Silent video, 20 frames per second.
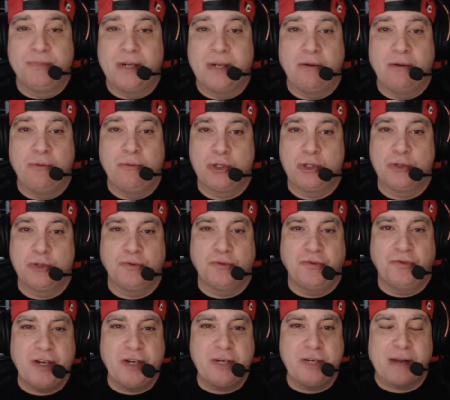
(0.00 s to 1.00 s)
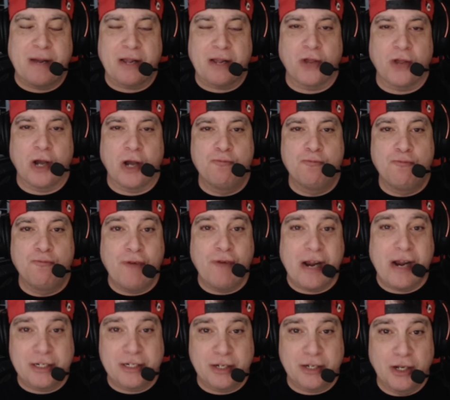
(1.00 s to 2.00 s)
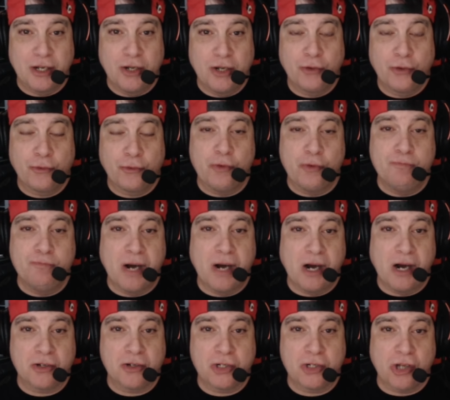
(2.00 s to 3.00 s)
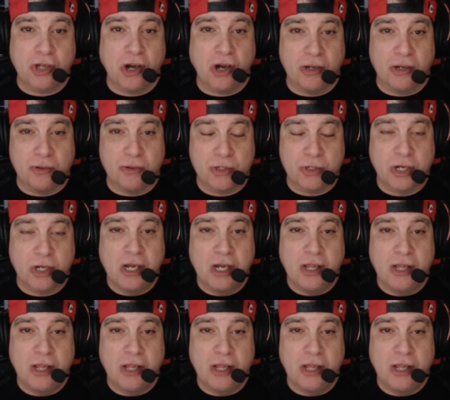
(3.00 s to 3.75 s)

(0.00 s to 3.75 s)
but it was sort of feedback that I read through Mark Styles.